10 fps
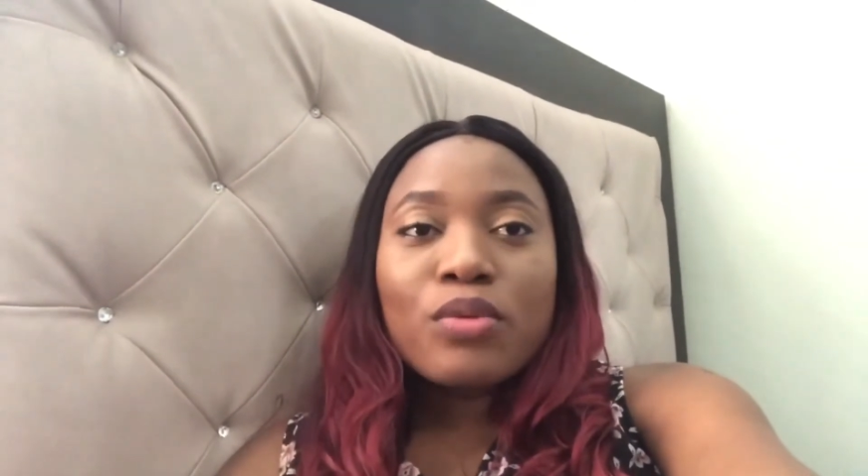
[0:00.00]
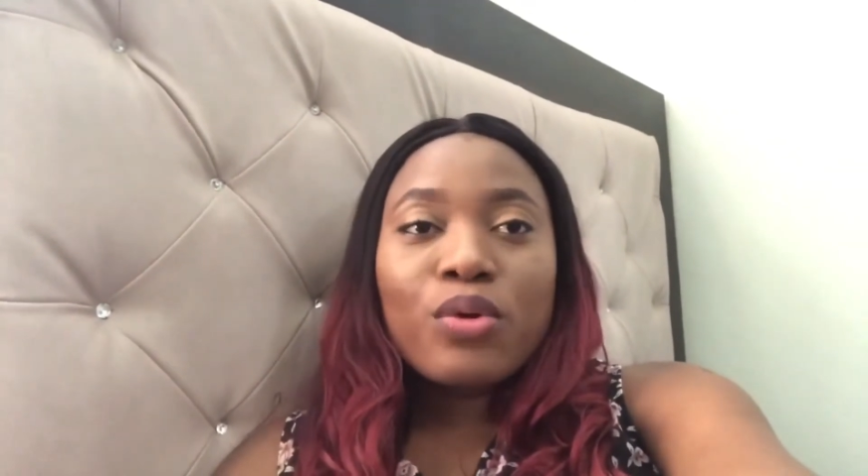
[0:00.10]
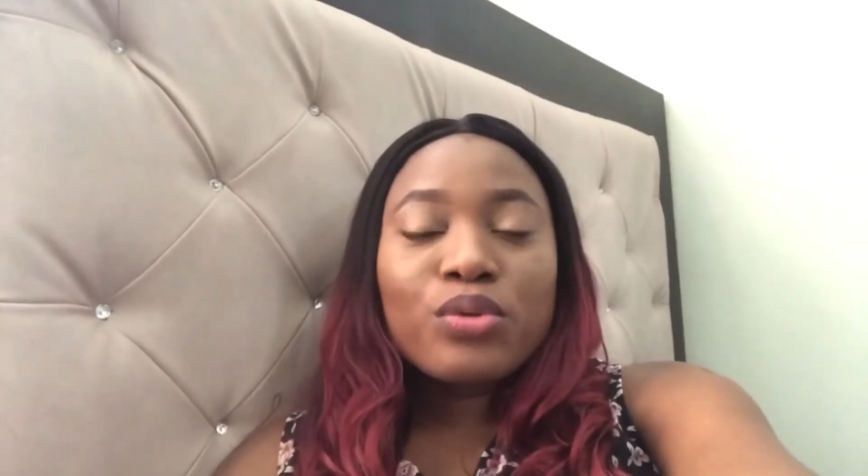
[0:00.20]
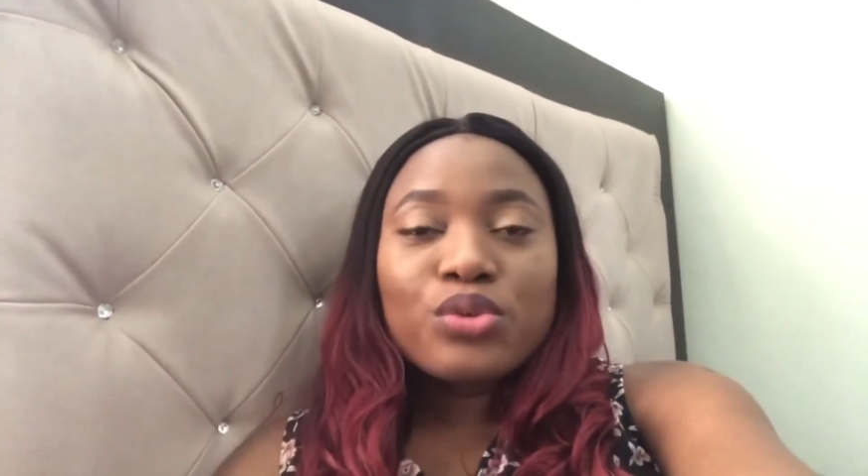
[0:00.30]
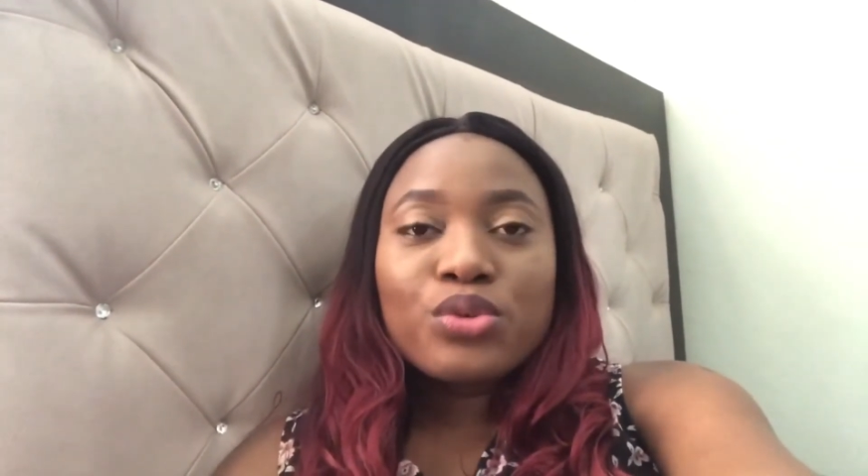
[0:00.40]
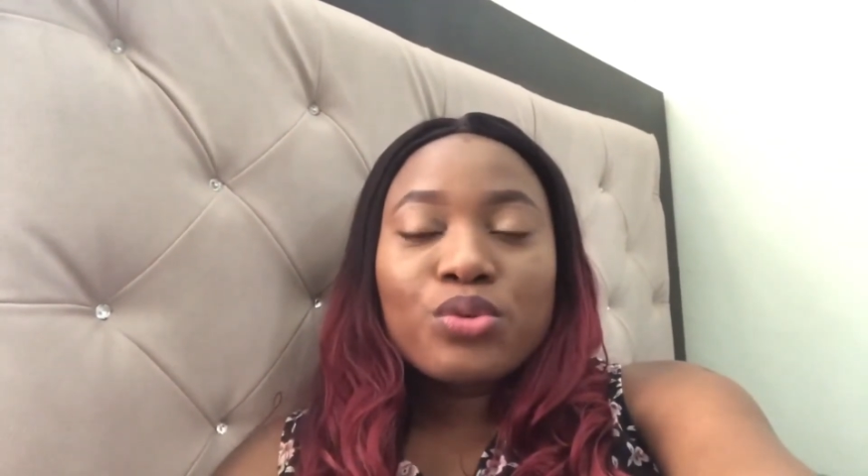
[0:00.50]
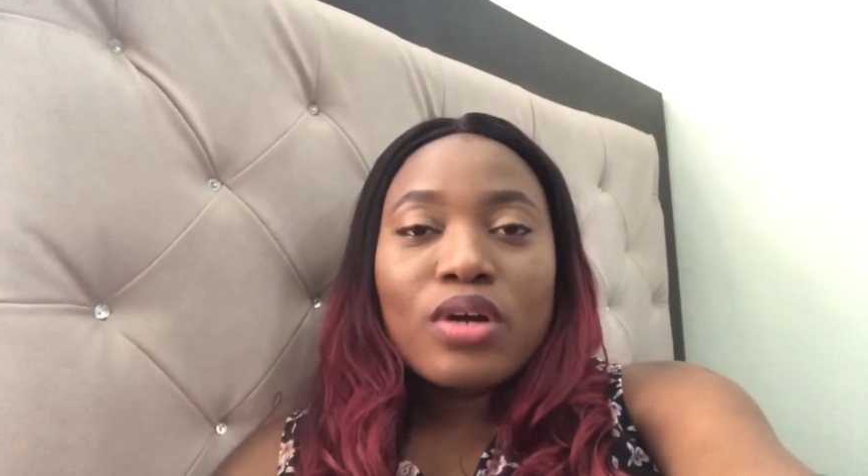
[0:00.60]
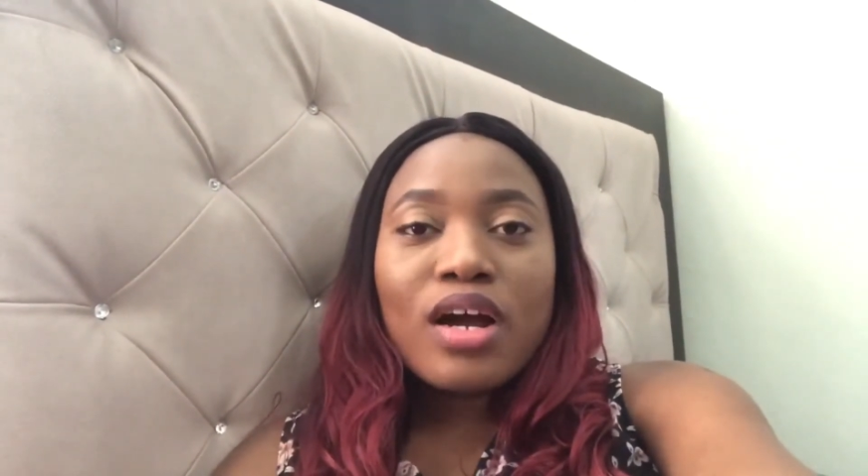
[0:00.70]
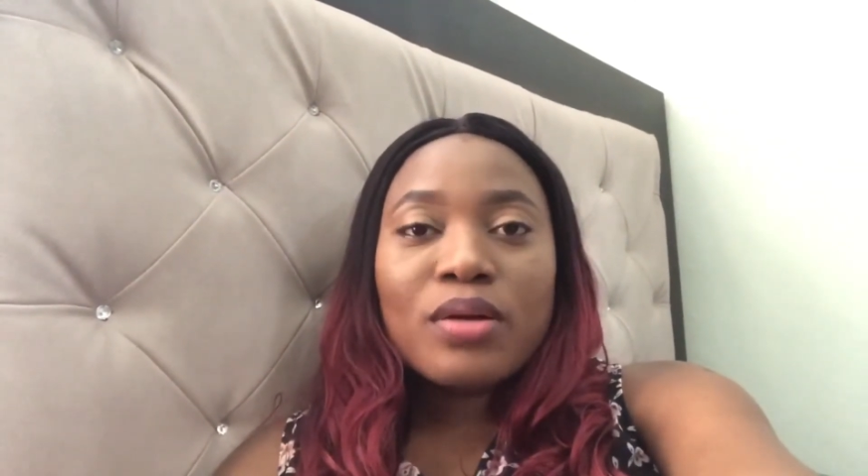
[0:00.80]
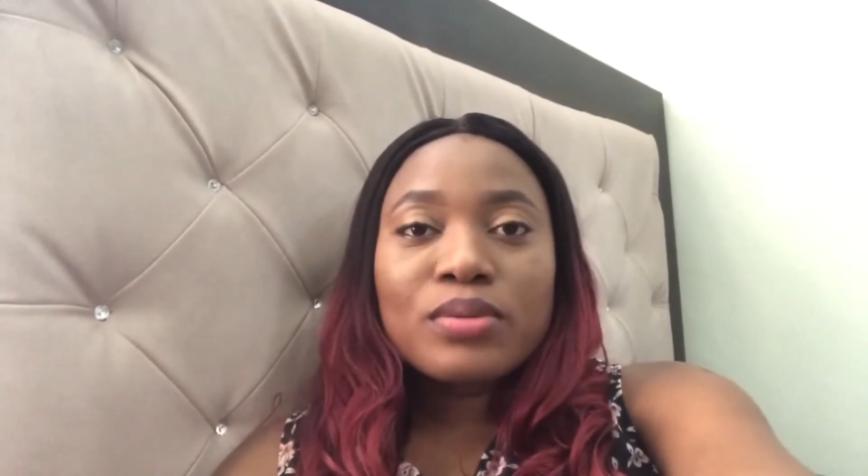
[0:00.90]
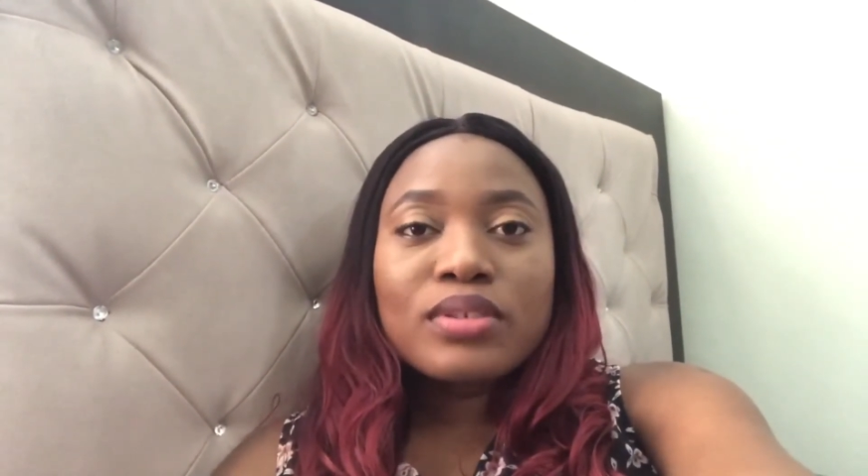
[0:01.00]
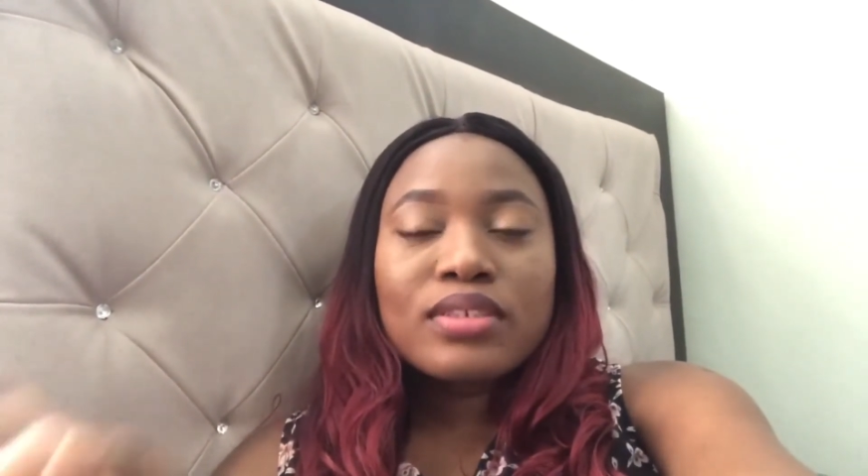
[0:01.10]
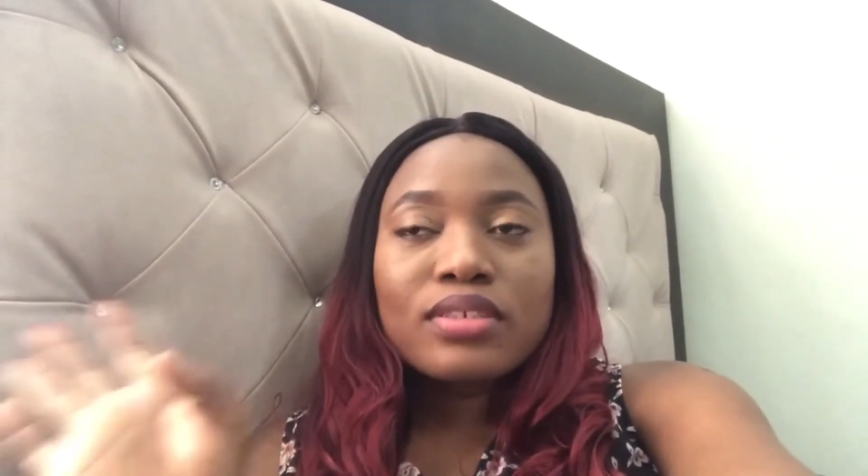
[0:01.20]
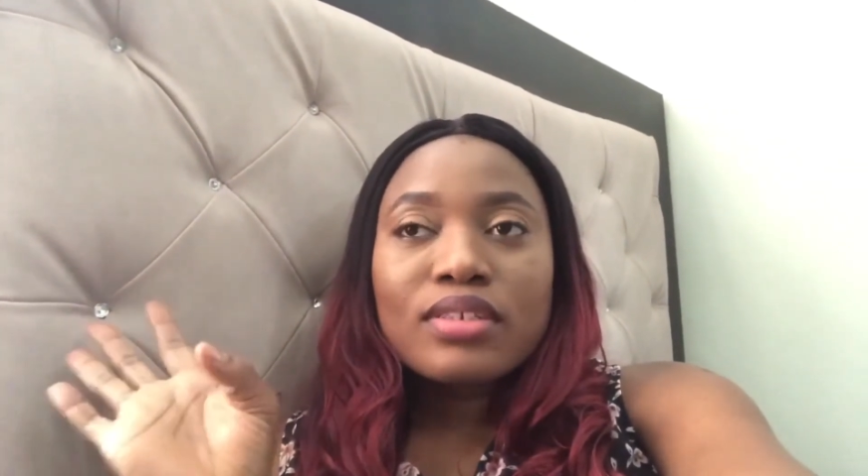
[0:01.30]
all throughout